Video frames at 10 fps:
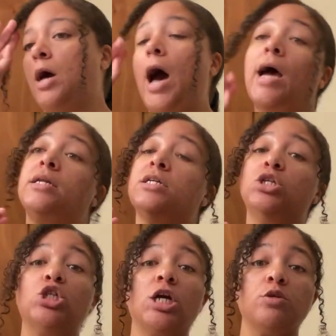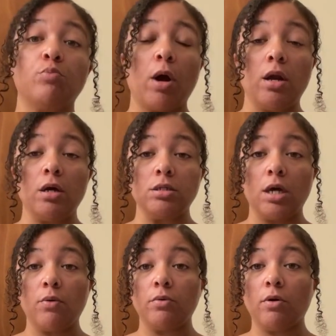I need to change products. I,
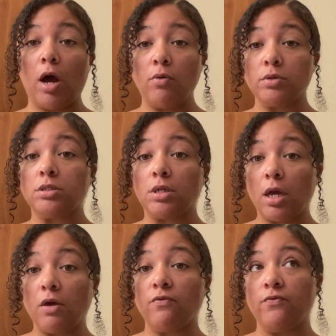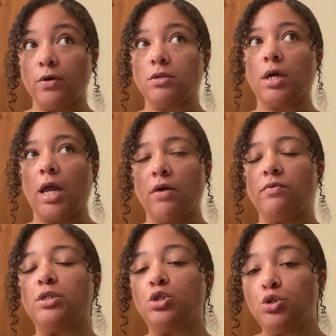I would say it feels like
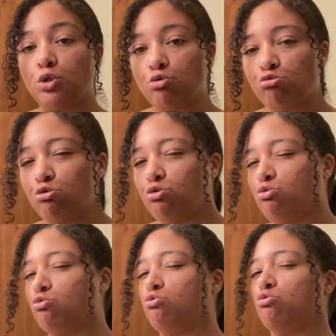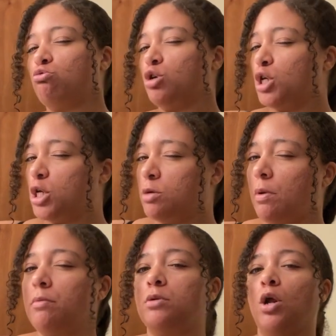every
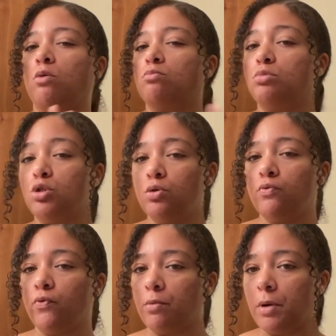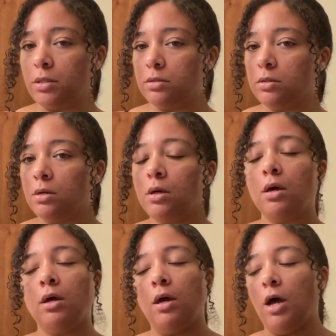three, no, two to four months.
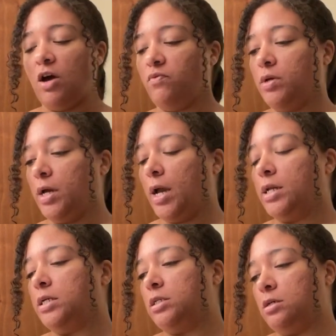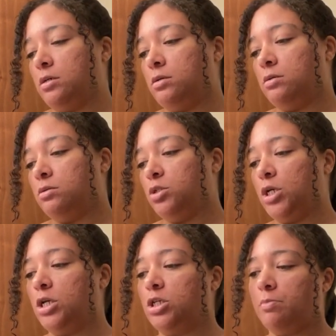I feel like I need to
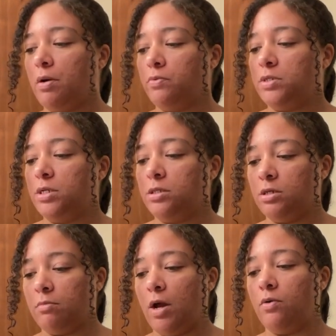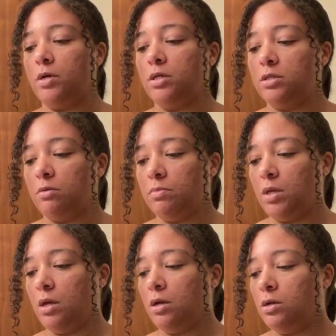change up my routine somehow and get
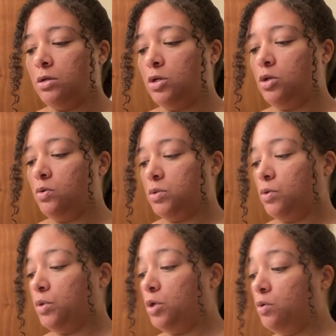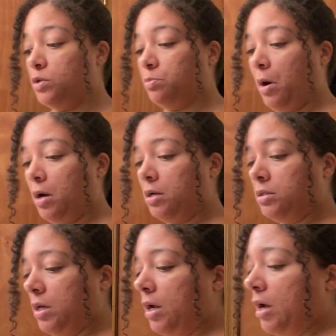something new. So the newest products
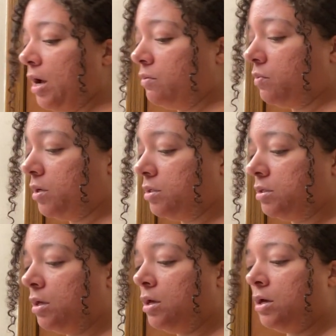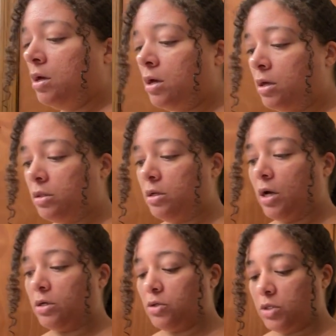that I got was the
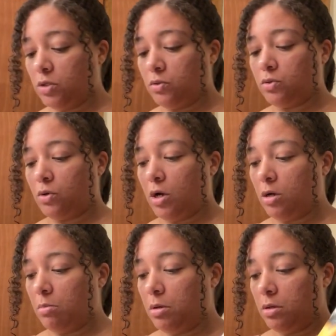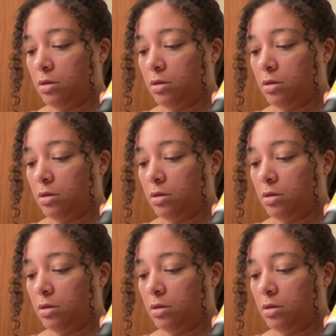Dr. Teal Scrub,